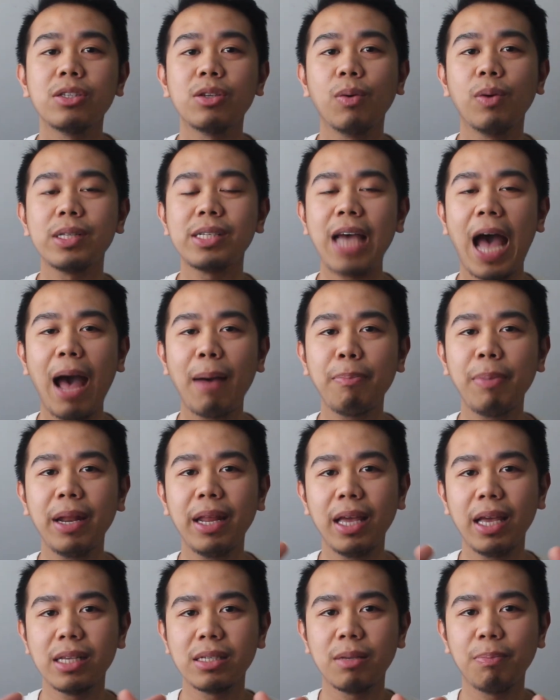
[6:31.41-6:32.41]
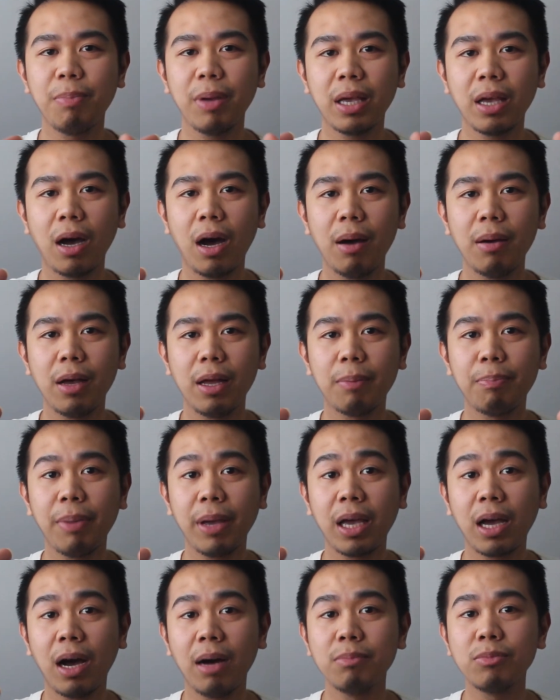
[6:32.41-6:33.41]
So what's happening is it
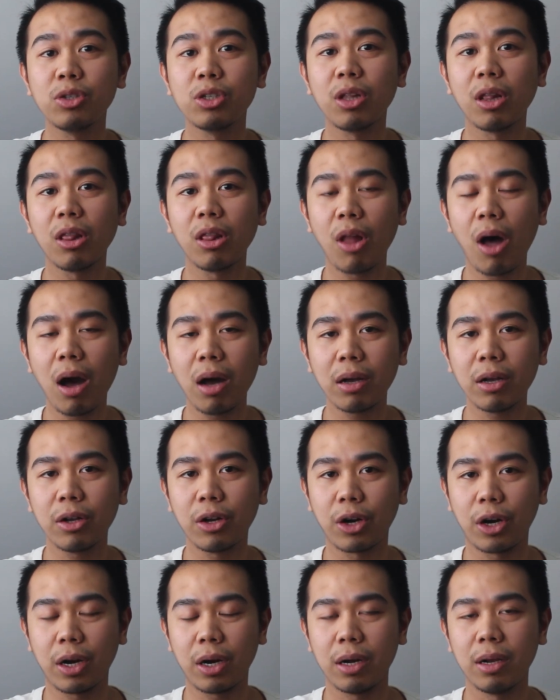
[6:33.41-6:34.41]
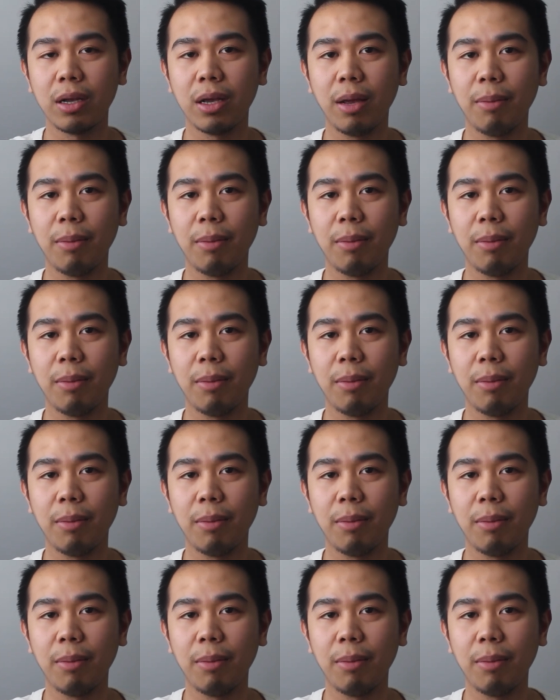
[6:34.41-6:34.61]
becomes longer.